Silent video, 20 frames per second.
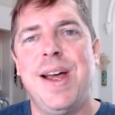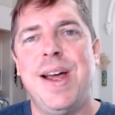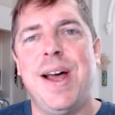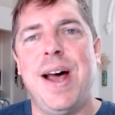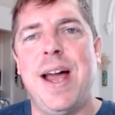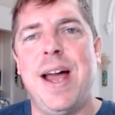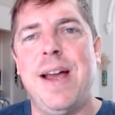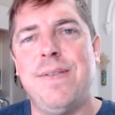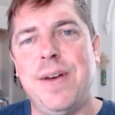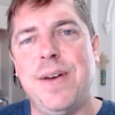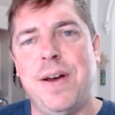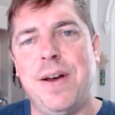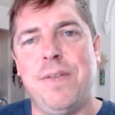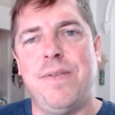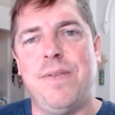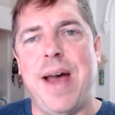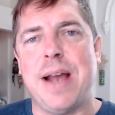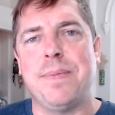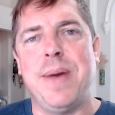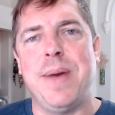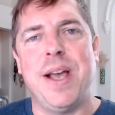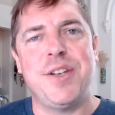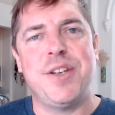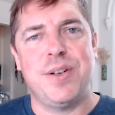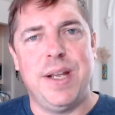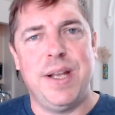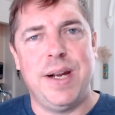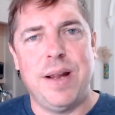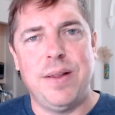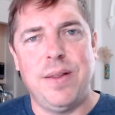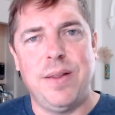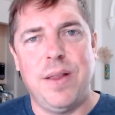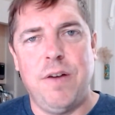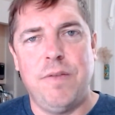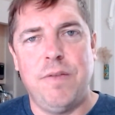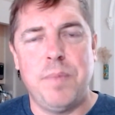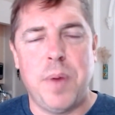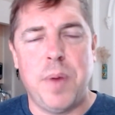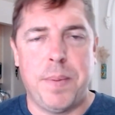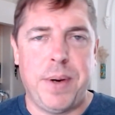I have a VacMaster that I
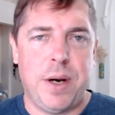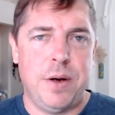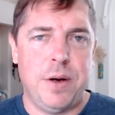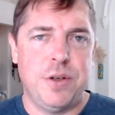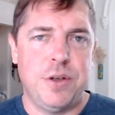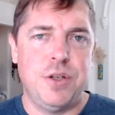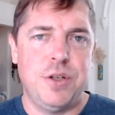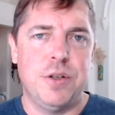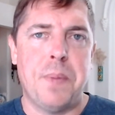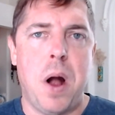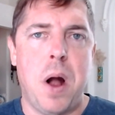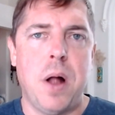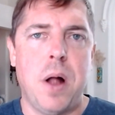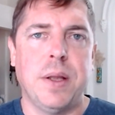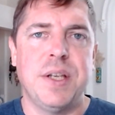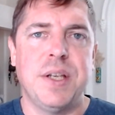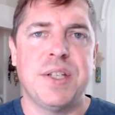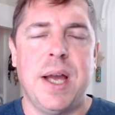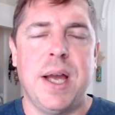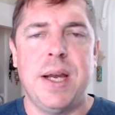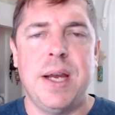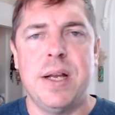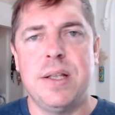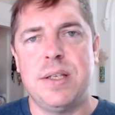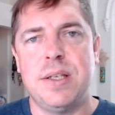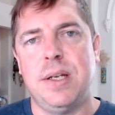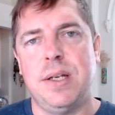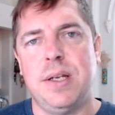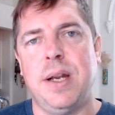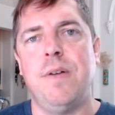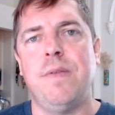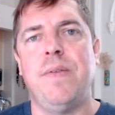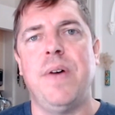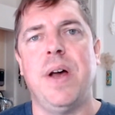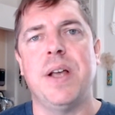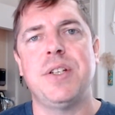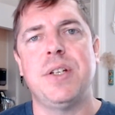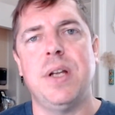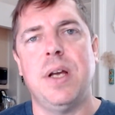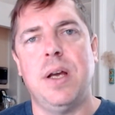love. My parents use Polyscience, and I know
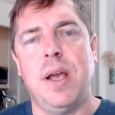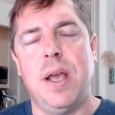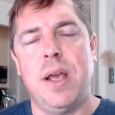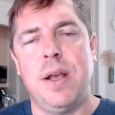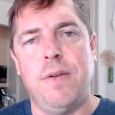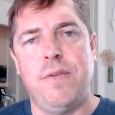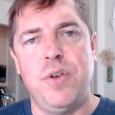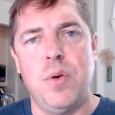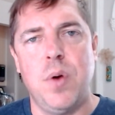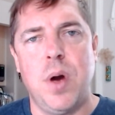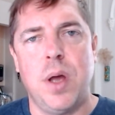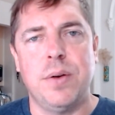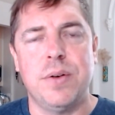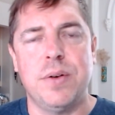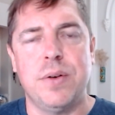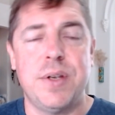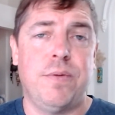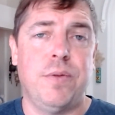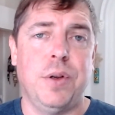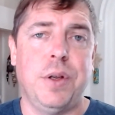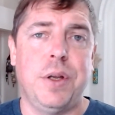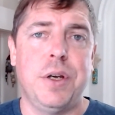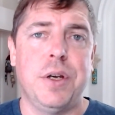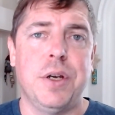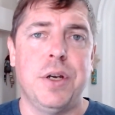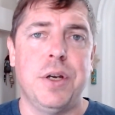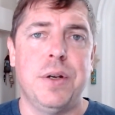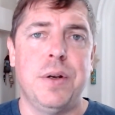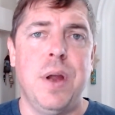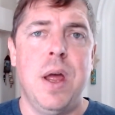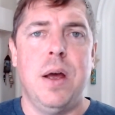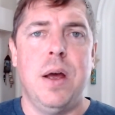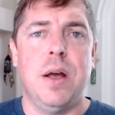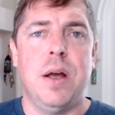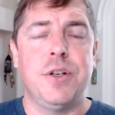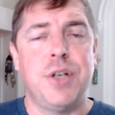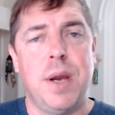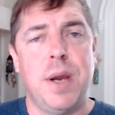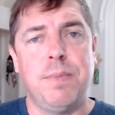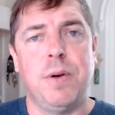Vesta and a few others have really good
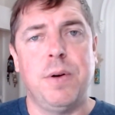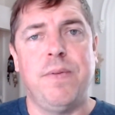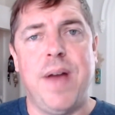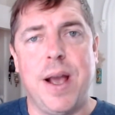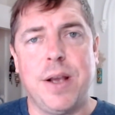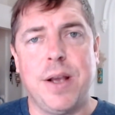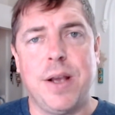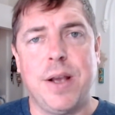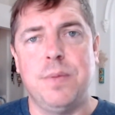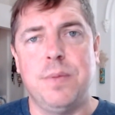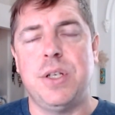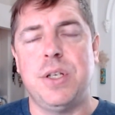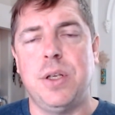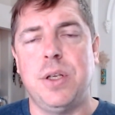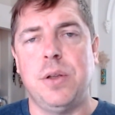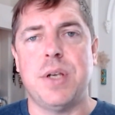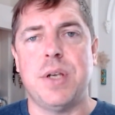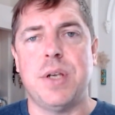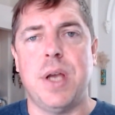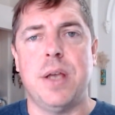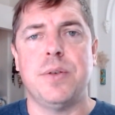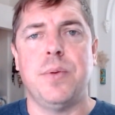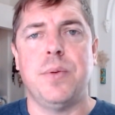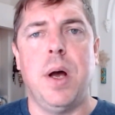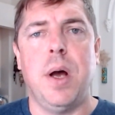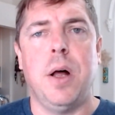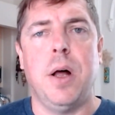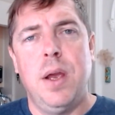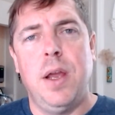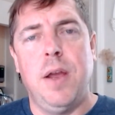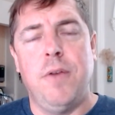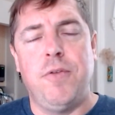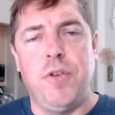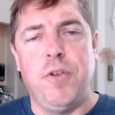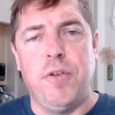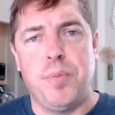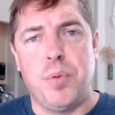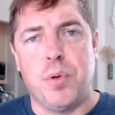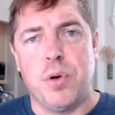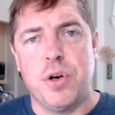chambered vacuum sealers as well. If
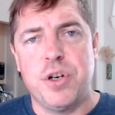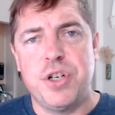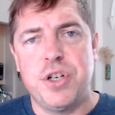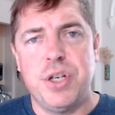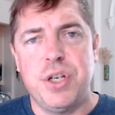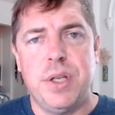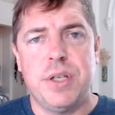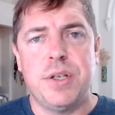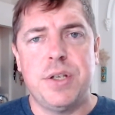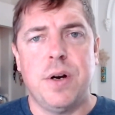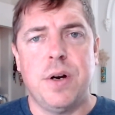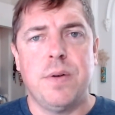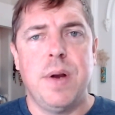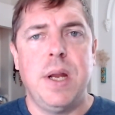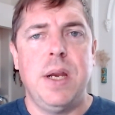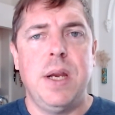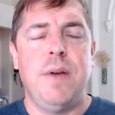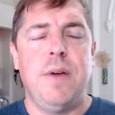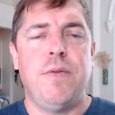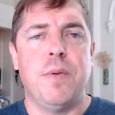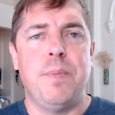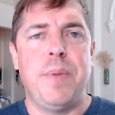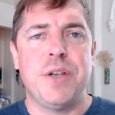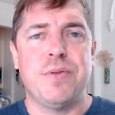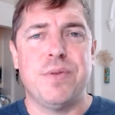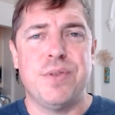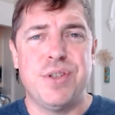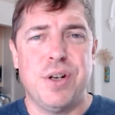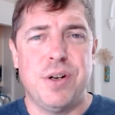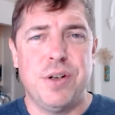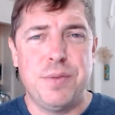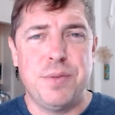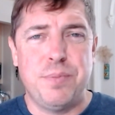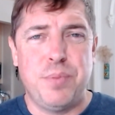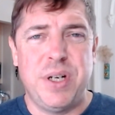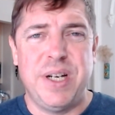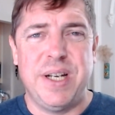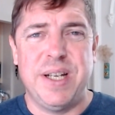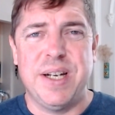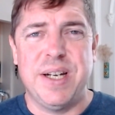you've portioned this already, for best results,
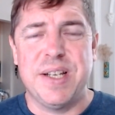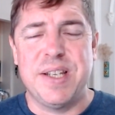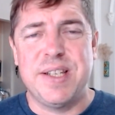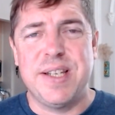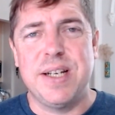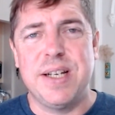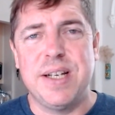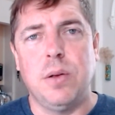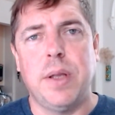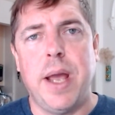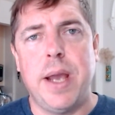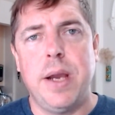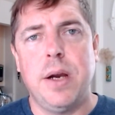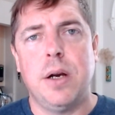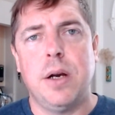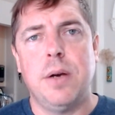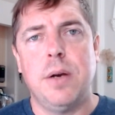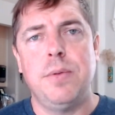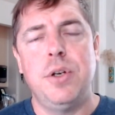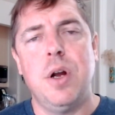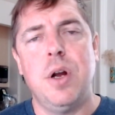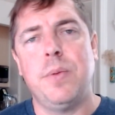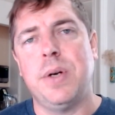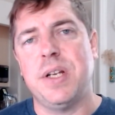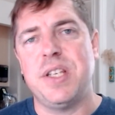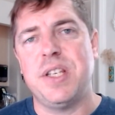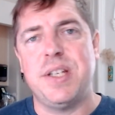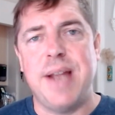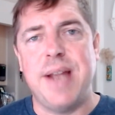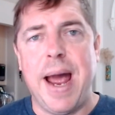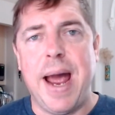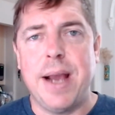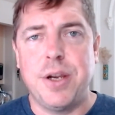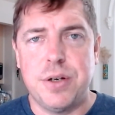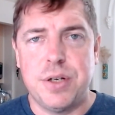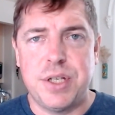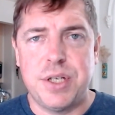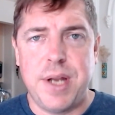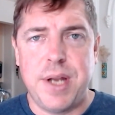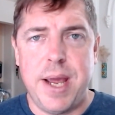put it in a single layer. You don't want to stack your
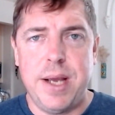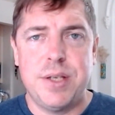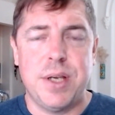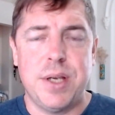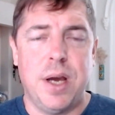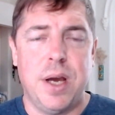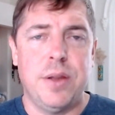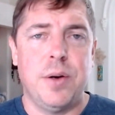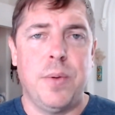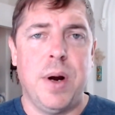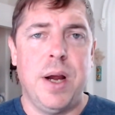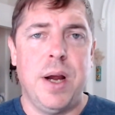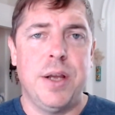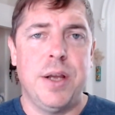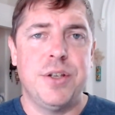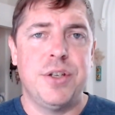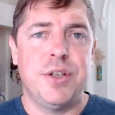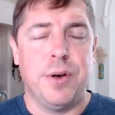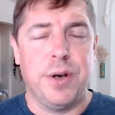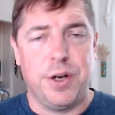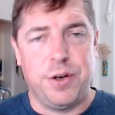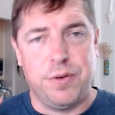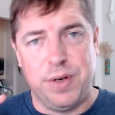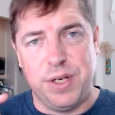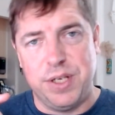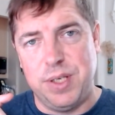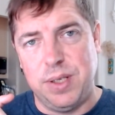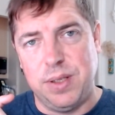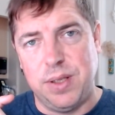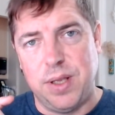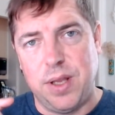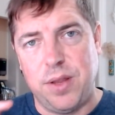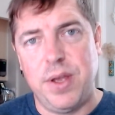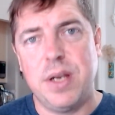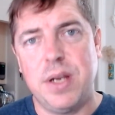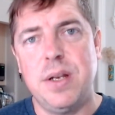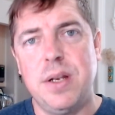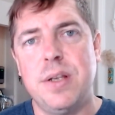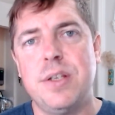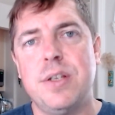steaks, otherwise you're increasing the
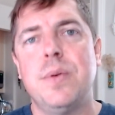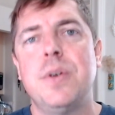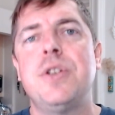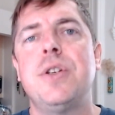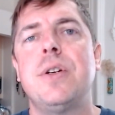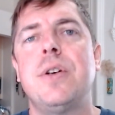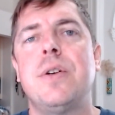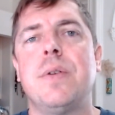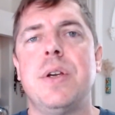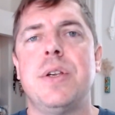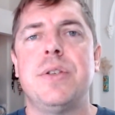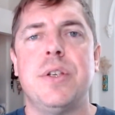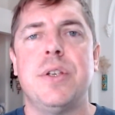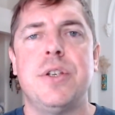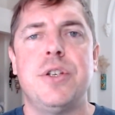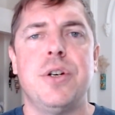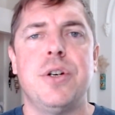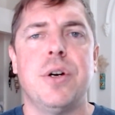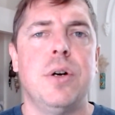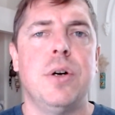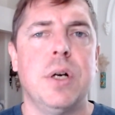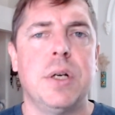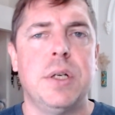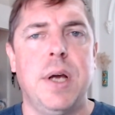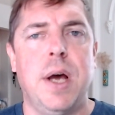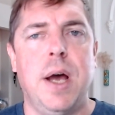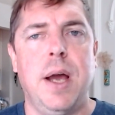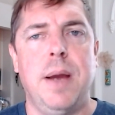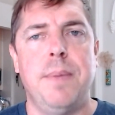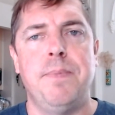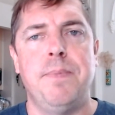thickness, which increases your cook time.